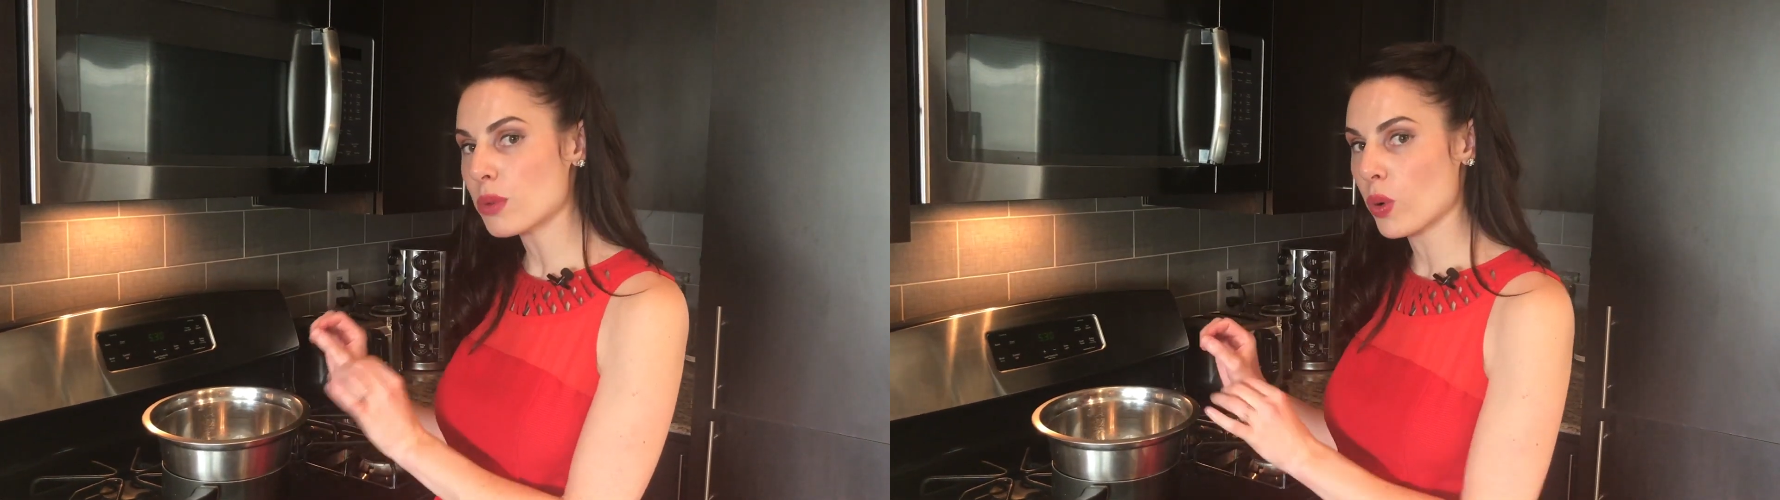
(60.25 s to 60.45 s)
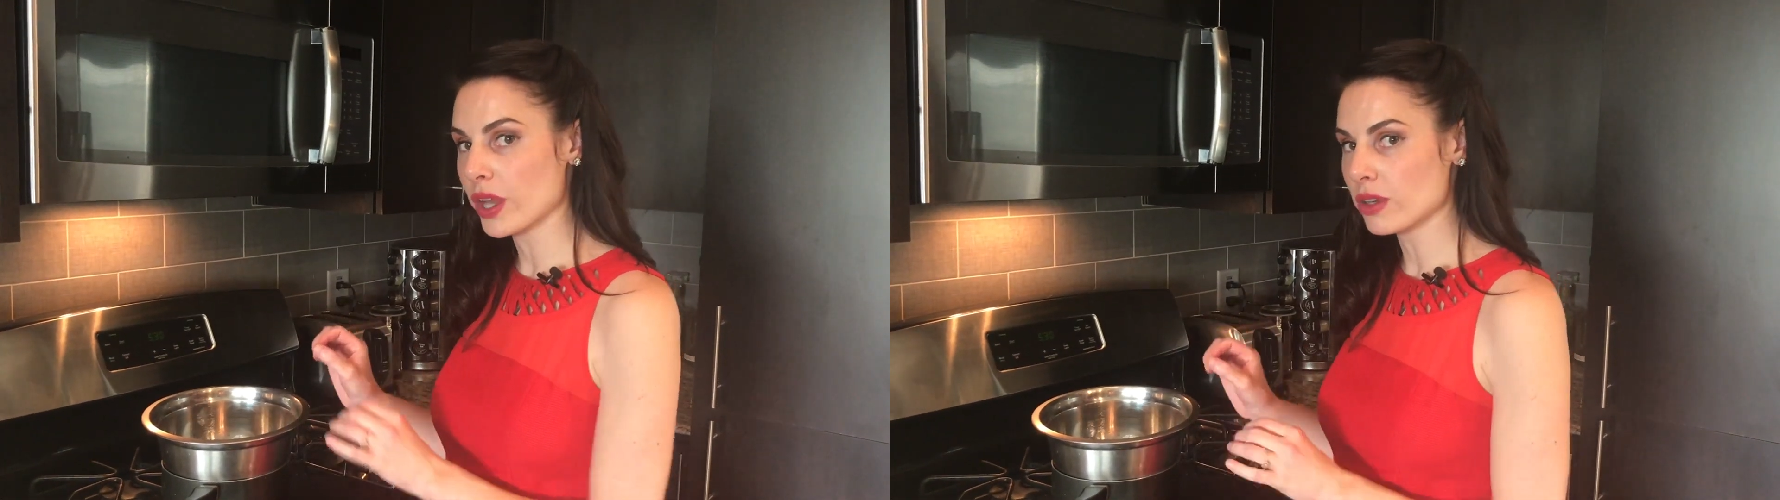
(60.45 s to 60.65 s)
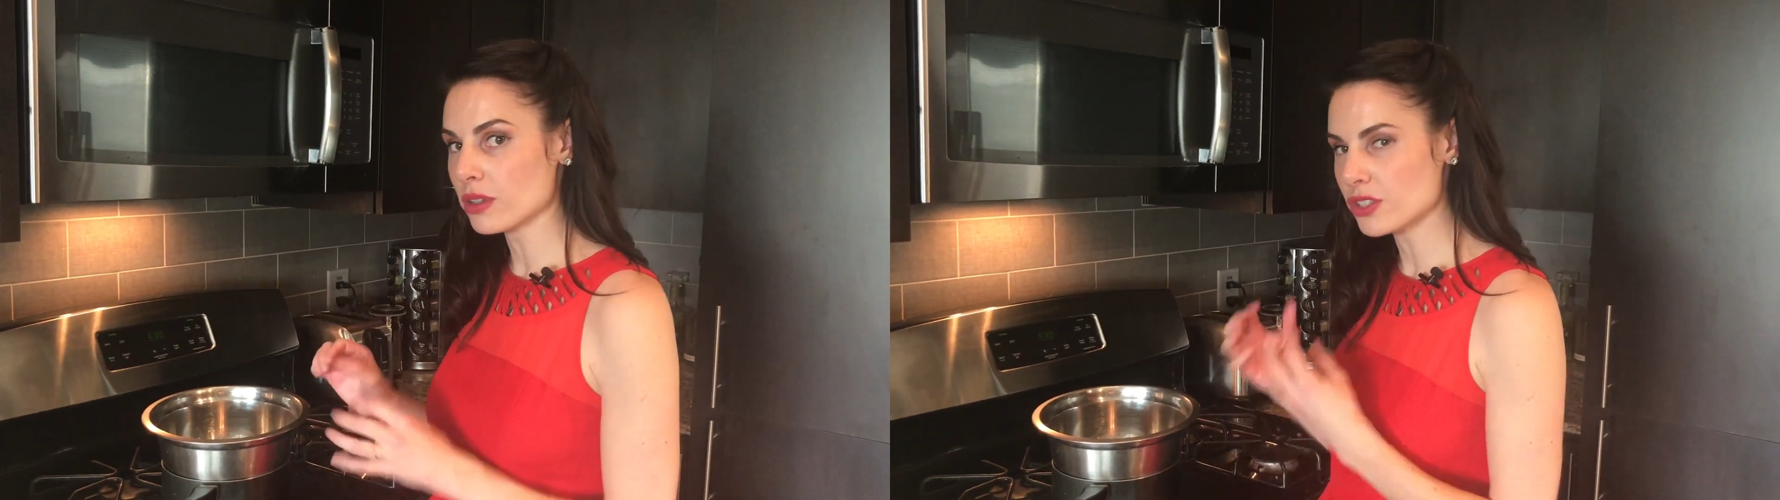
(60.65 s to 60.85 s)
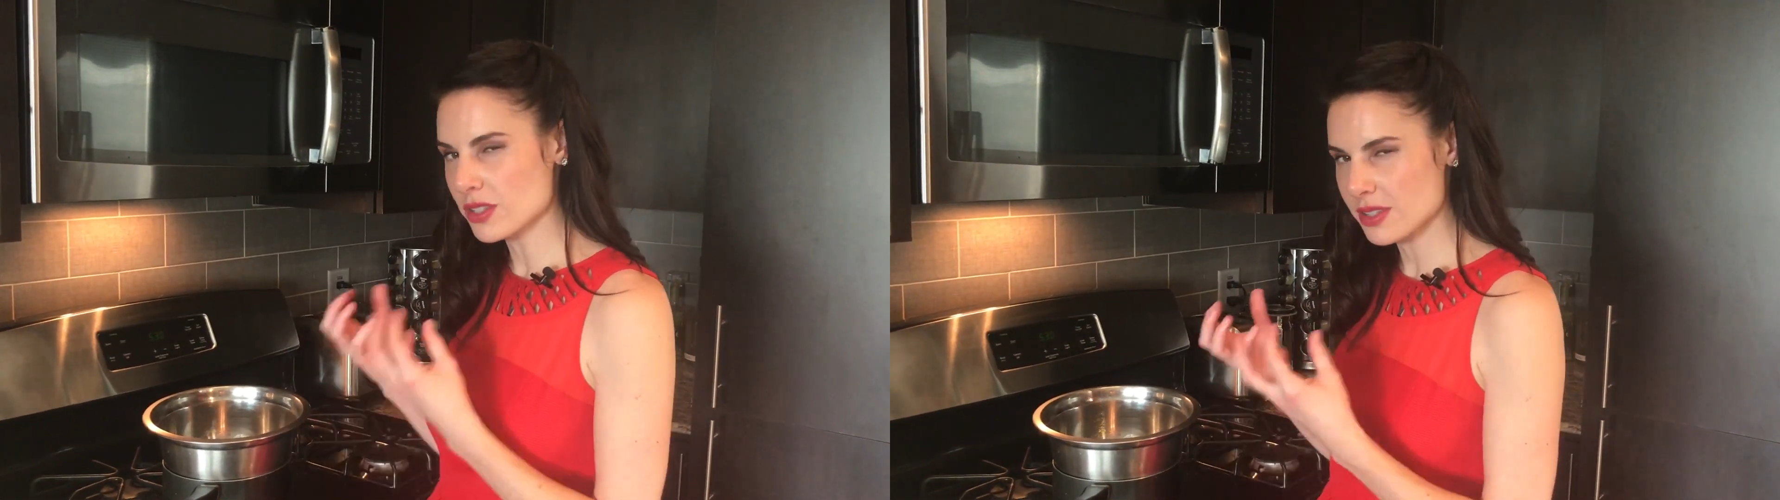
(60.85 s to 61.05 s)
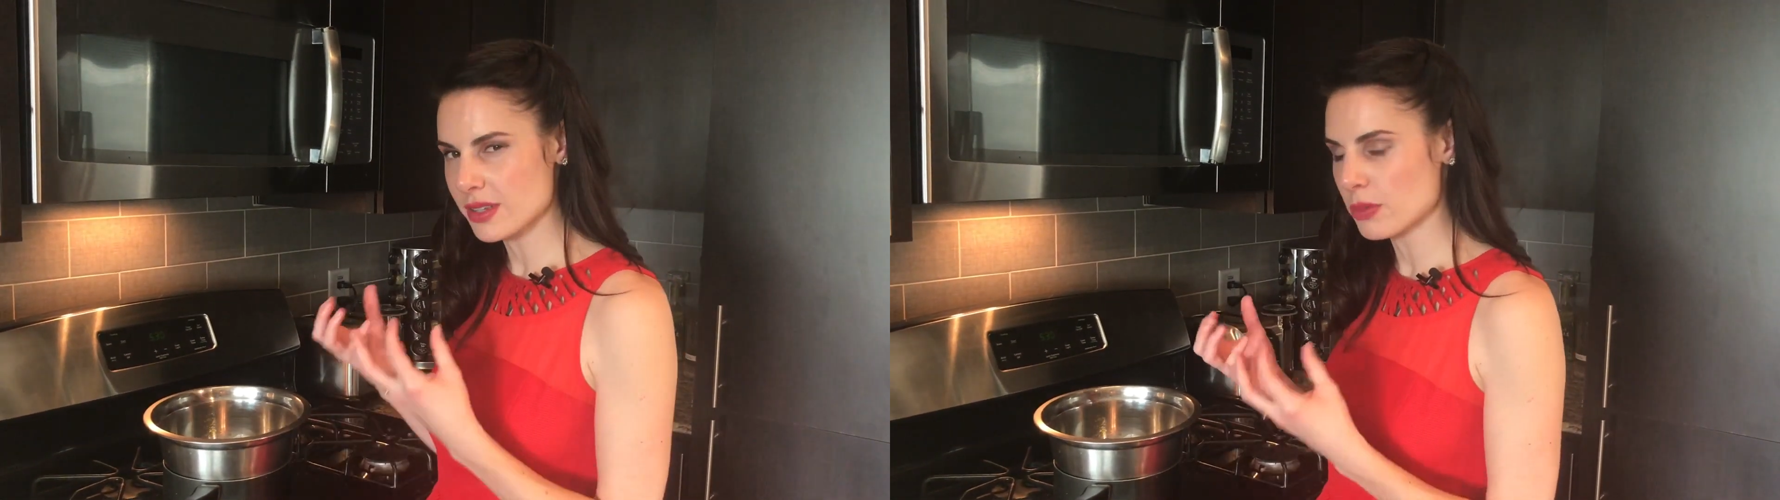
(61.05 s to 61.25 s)
boil,
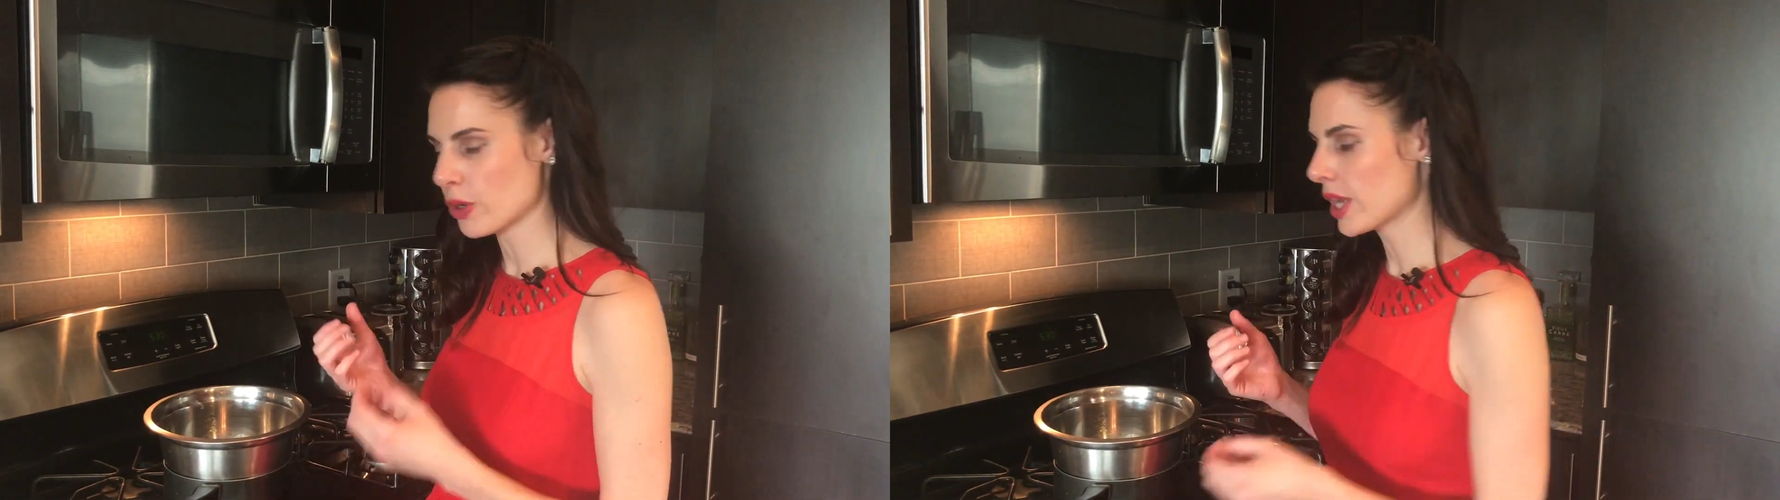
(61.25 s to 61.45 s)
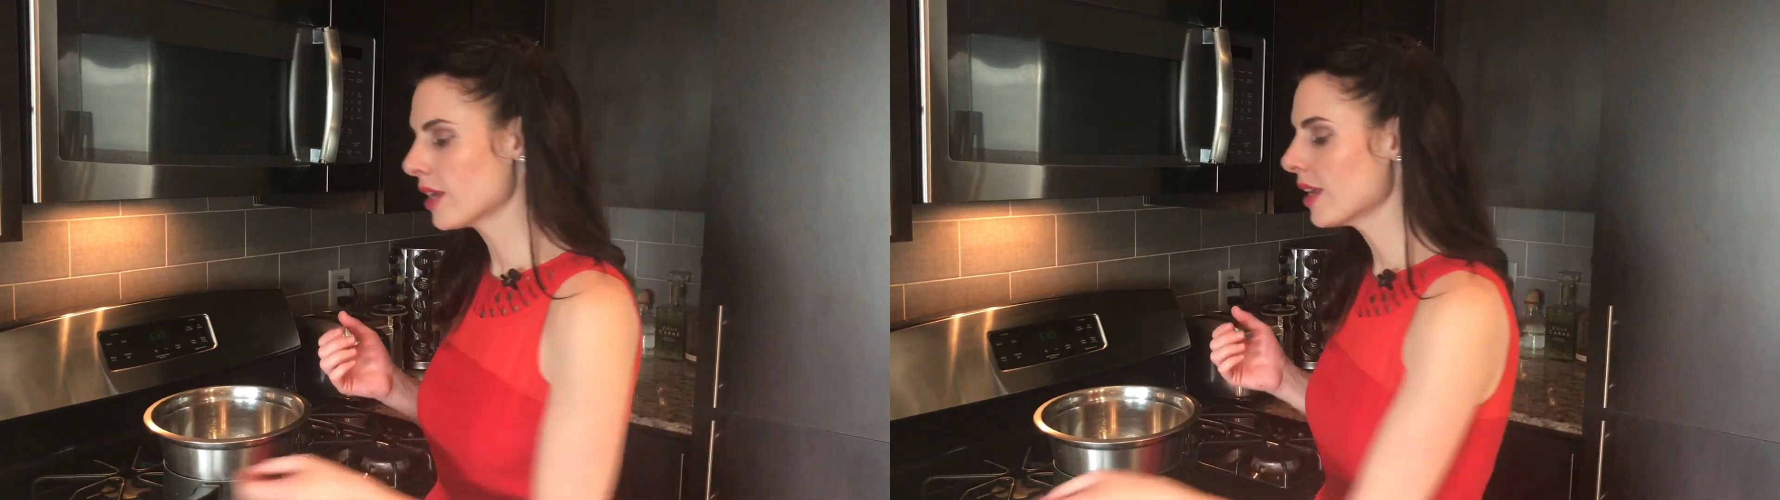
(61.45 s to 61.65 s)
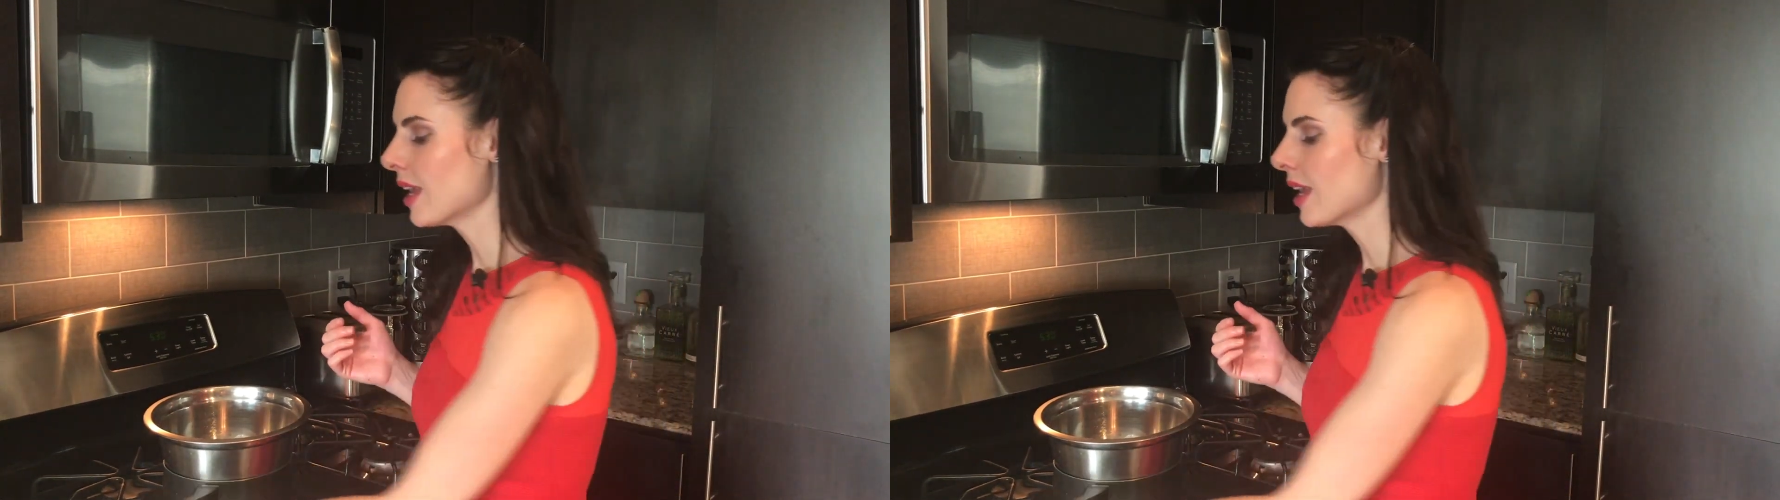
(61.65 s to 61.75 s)
just simmering,